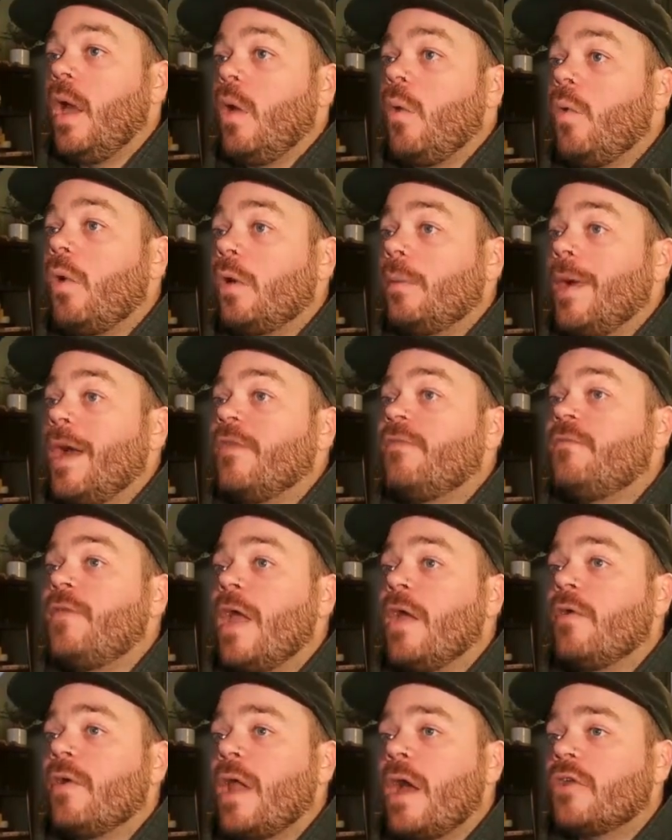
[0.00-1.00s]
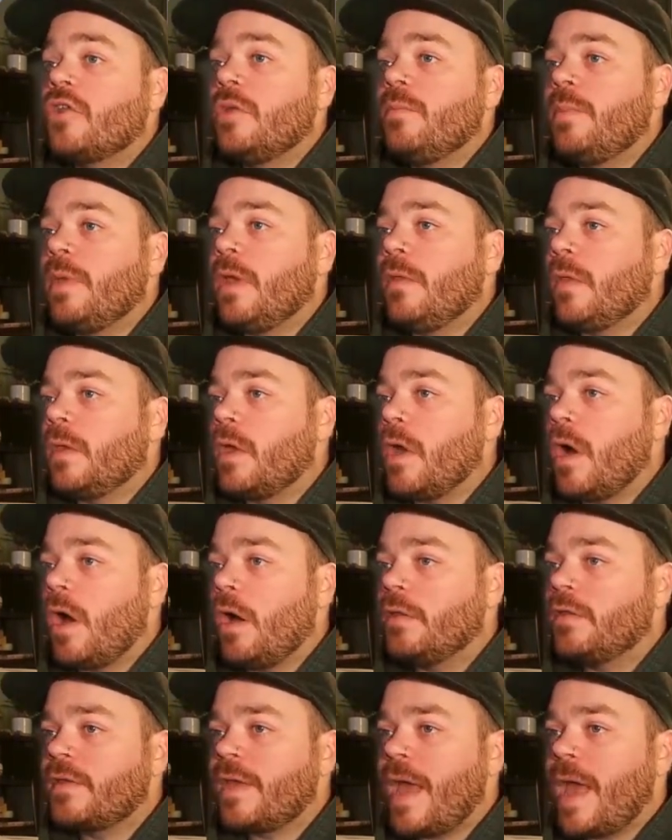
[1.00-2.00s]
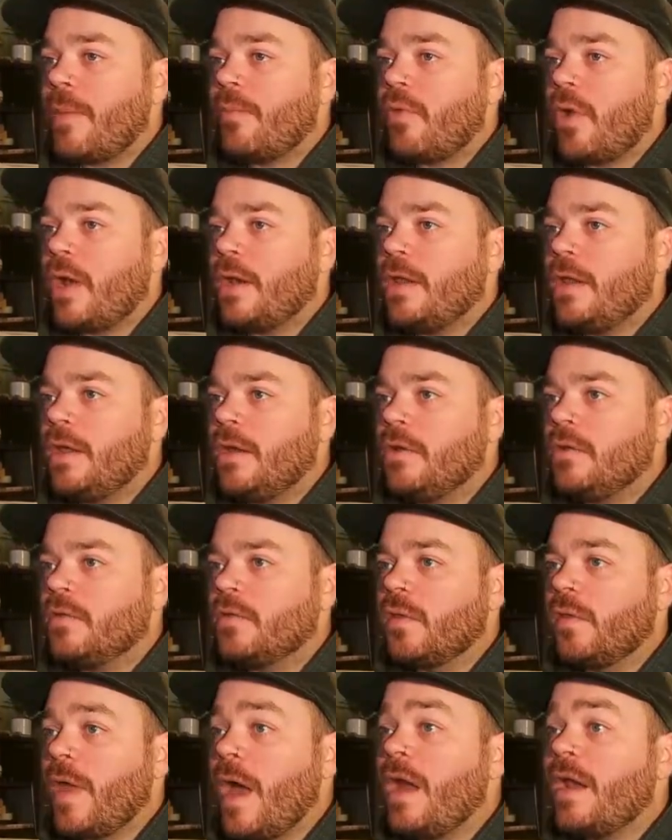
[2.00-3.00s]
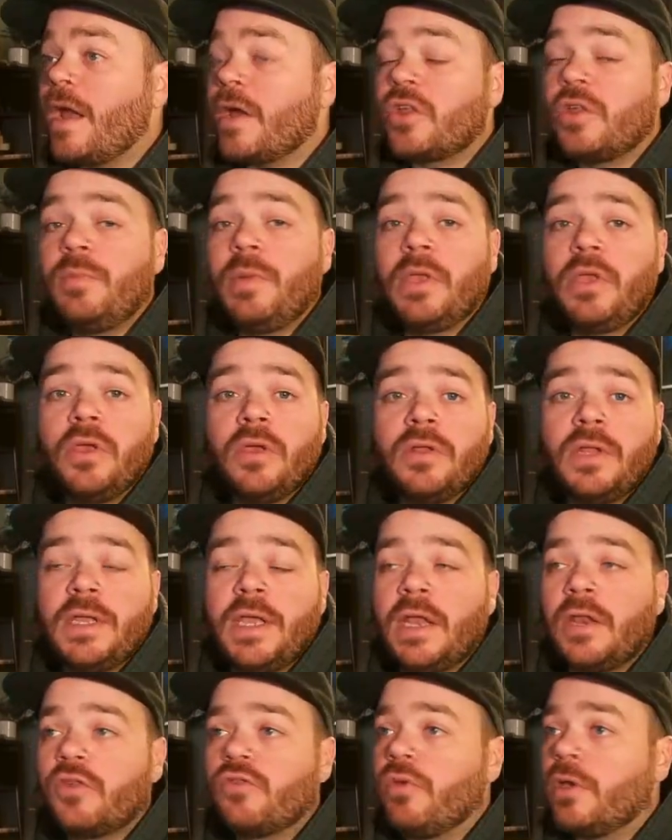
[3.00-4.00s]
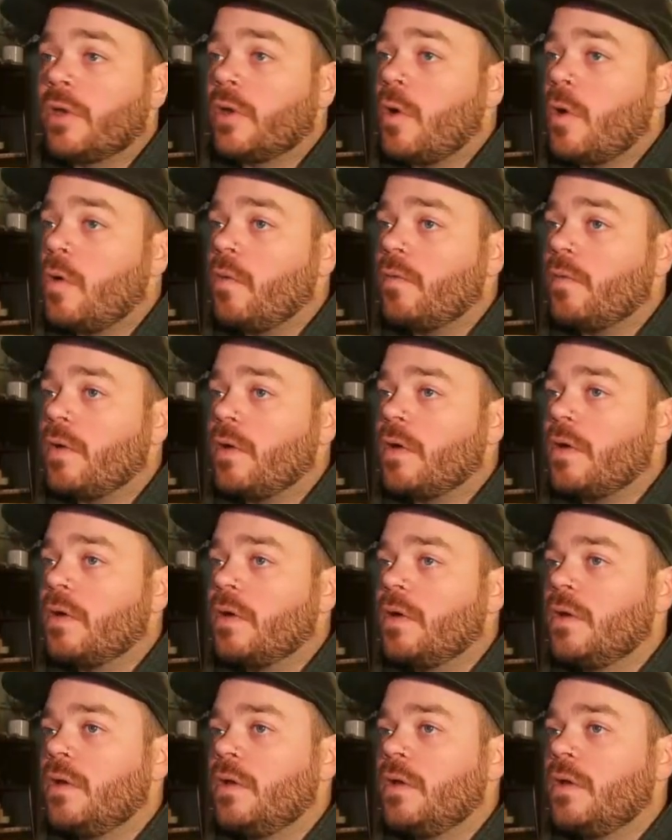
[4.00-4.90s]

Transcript: One of my favorite actually being the Gons Gap right here, so that'd actually be good to get a trick over.